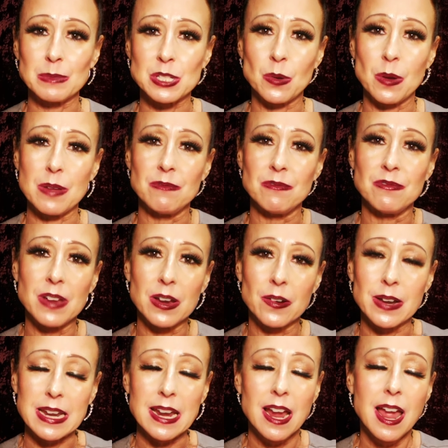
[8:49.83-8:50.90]
So I'm
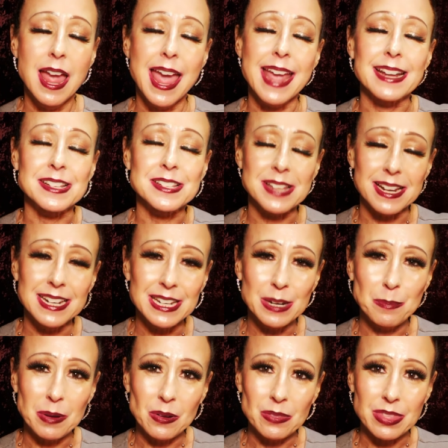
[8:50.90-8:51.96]
very excited
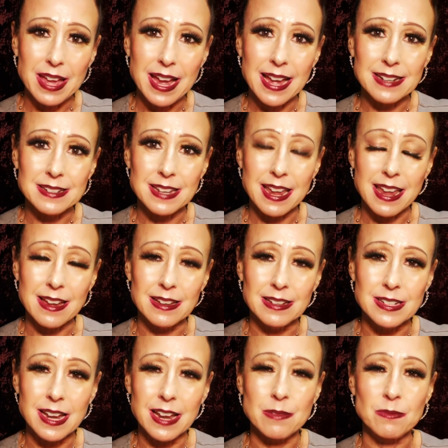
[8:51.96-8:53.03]
about that,
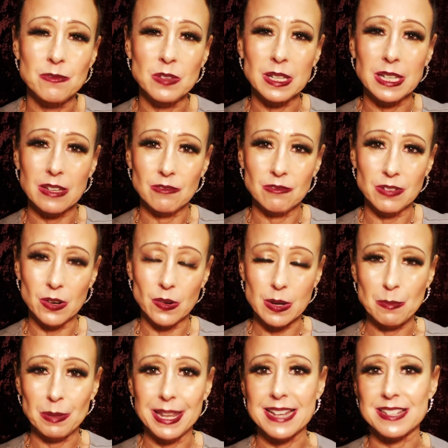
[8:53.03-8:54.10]
and I'm feeling very
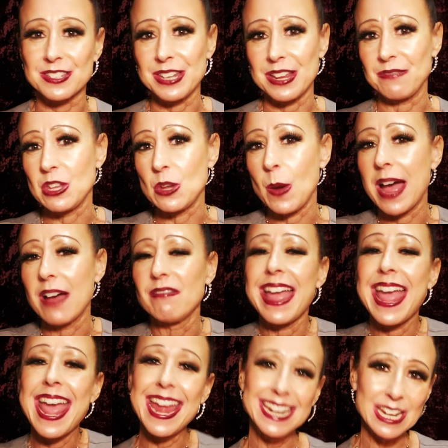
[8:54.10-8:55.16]
blessed. If you have
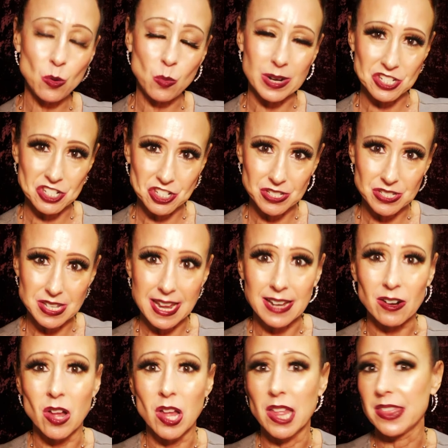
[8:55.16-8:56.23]
any questions
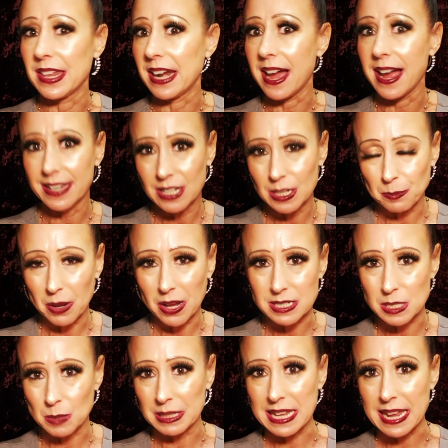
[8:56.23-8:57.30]
at all that I could
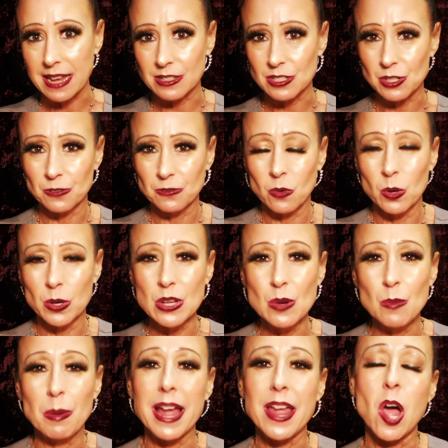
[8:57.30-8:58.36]
possibly answer for
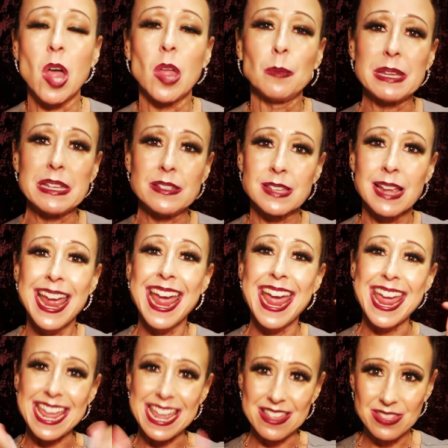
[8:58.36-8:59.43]
you, by all means,
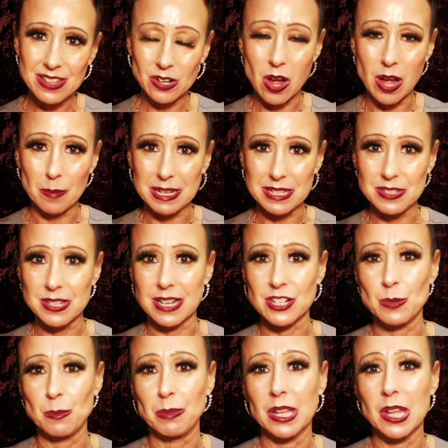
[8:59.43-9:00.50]
in the comments
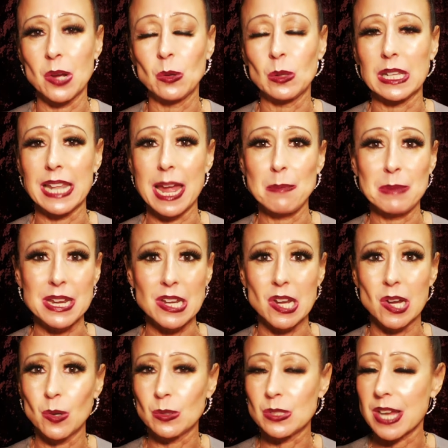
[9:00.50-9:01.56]
section below, let me
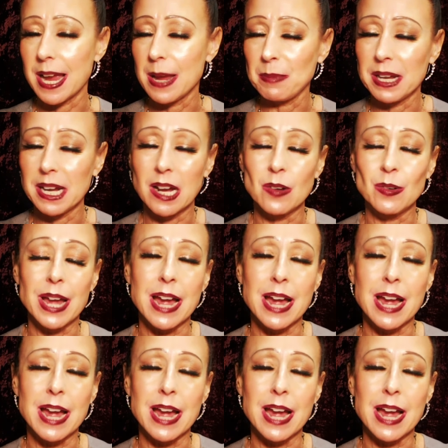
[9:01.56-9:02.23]
know. Type it out.